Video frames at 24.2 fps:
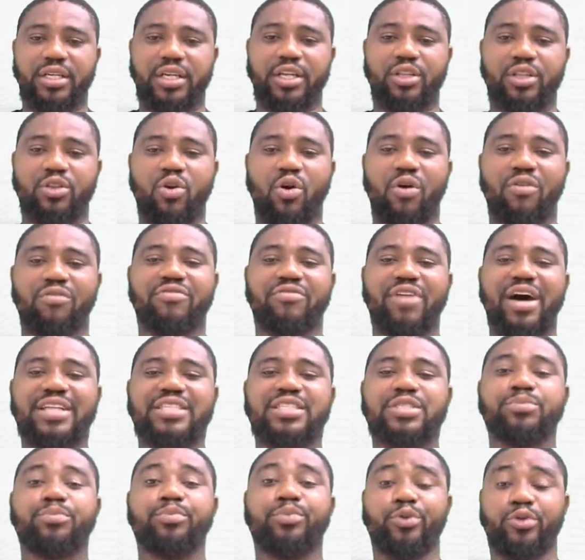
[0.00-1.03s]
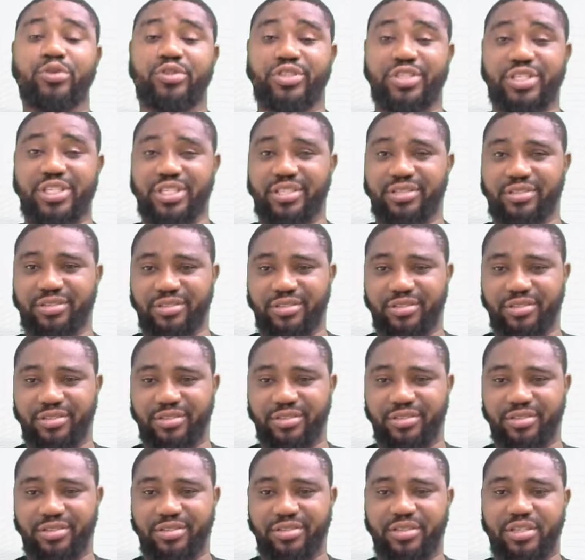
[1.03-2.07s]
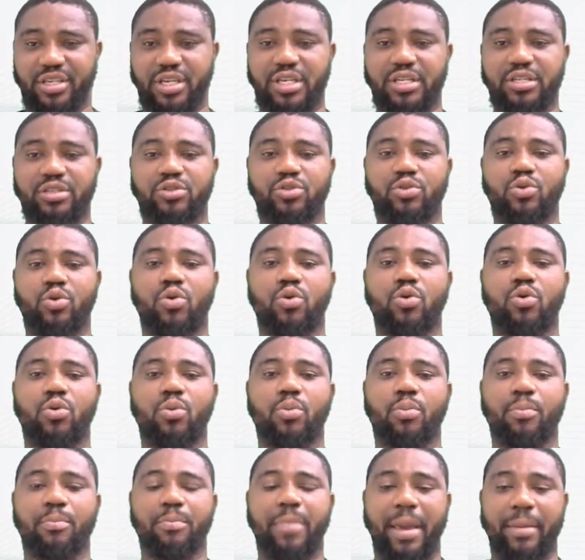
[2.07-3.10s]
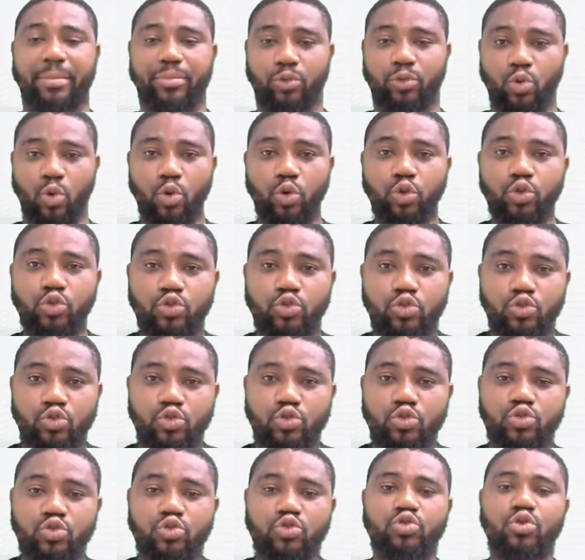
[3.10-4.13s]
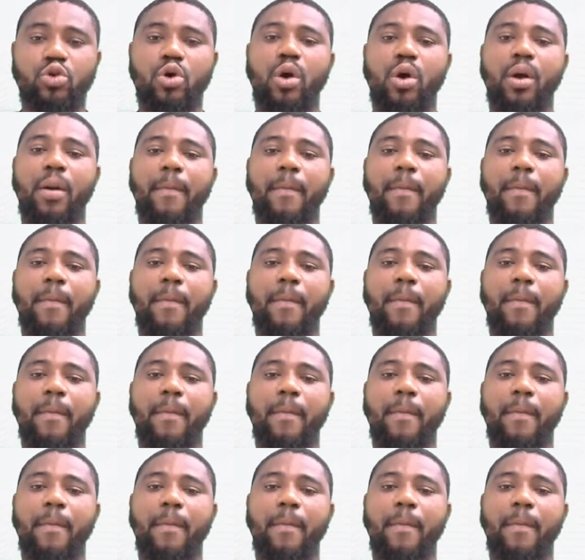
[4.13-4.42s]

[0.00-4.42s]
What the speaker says: It converts proteins into peptones,